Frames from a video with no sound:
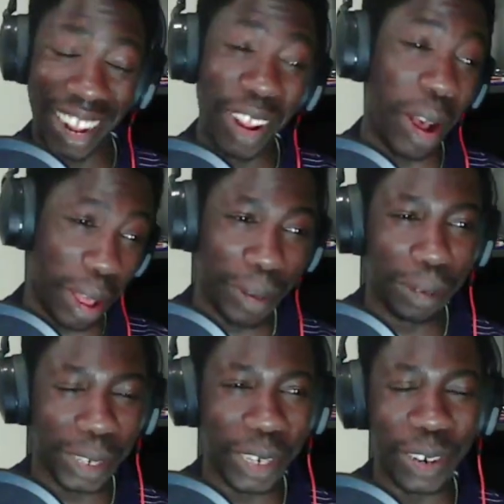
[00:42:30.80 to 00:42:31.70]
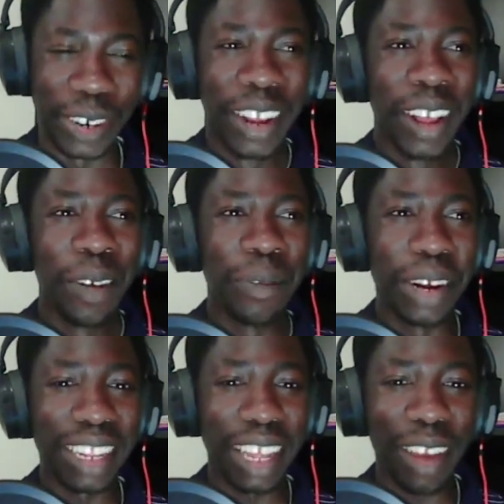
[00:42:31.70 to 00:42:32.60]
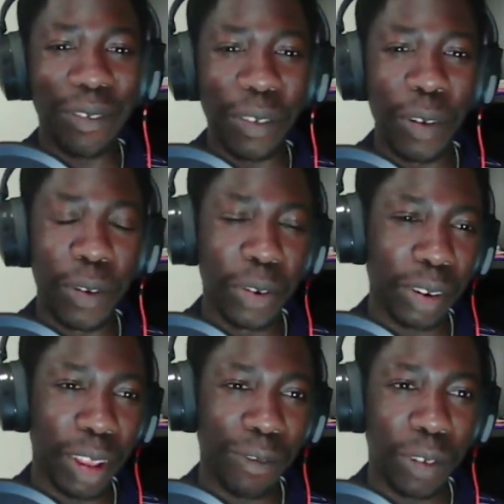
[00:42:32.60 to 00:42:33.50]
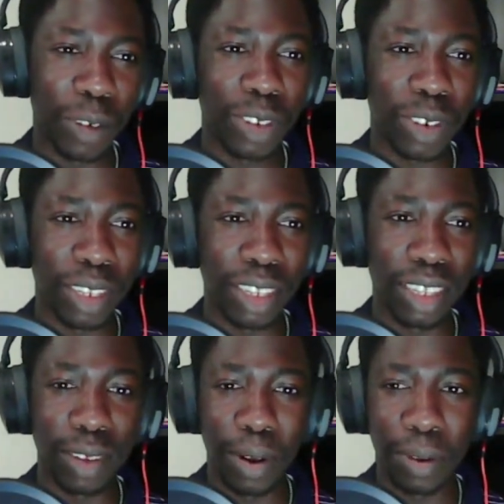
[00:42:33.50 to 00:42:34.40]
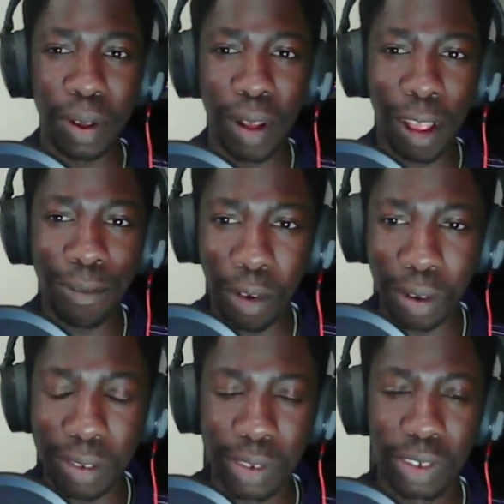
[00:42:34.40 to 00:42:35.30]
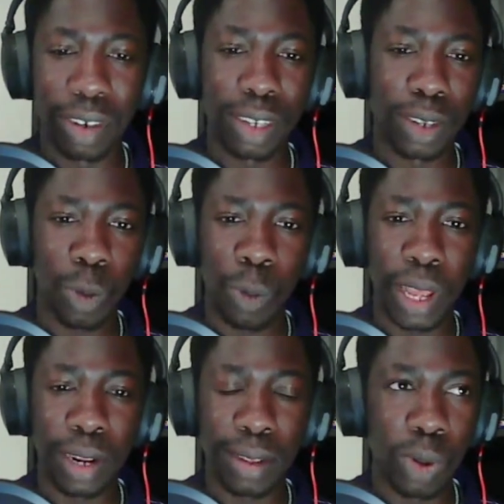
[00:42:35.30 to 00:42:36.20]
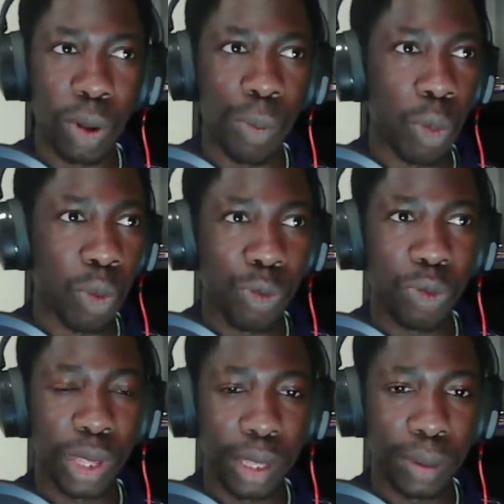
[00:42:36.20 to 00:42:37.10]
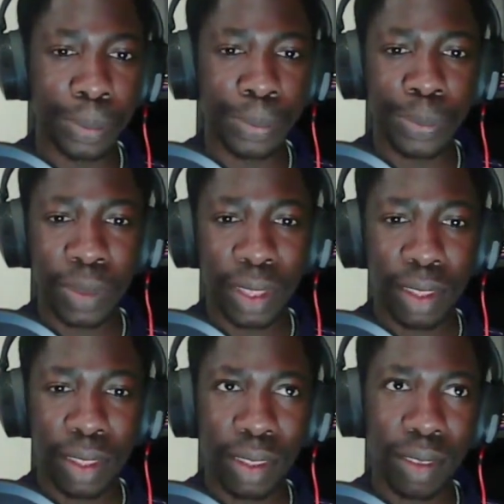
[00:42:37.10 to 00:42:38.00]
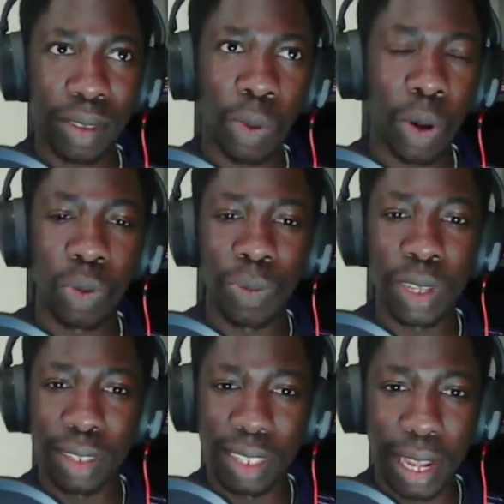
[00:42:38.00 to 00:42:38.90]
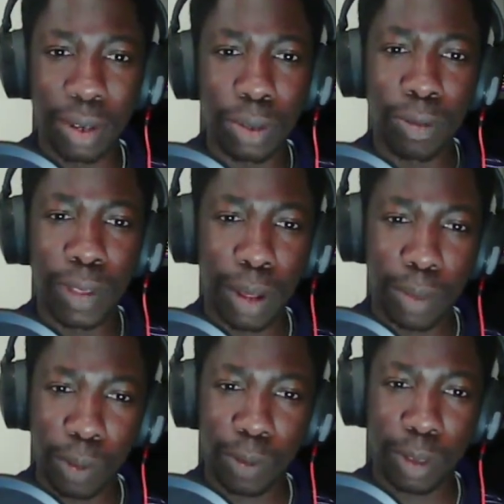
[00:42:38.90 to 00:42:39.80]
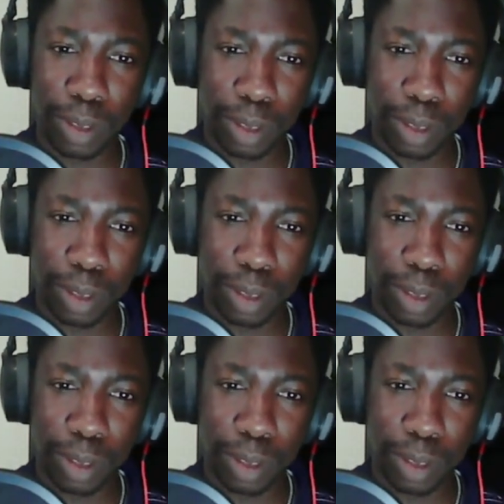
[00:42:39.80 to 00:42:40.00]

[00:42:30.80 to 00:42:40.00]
know, I'm sure. But if your journey and VoxCell's journey could be made into a movie, what would be the title of that movie?